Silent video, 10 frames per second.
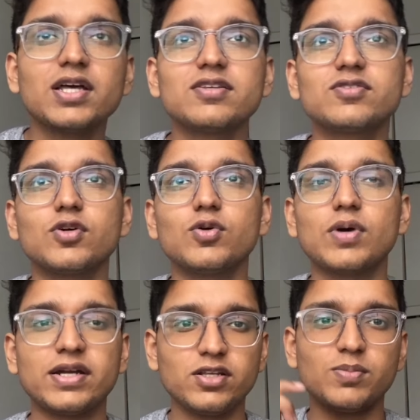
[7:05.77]
So,
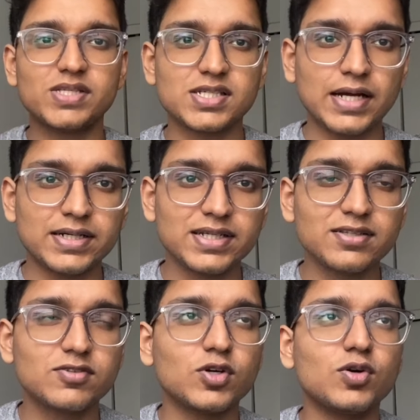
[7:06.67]
and you'll be standing.
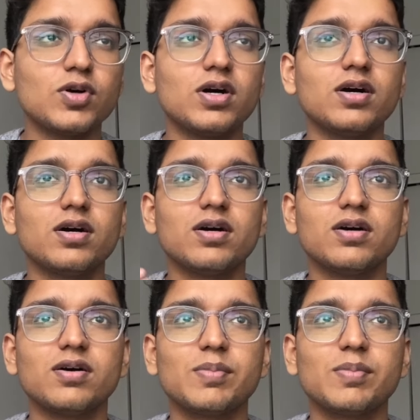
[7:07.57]
So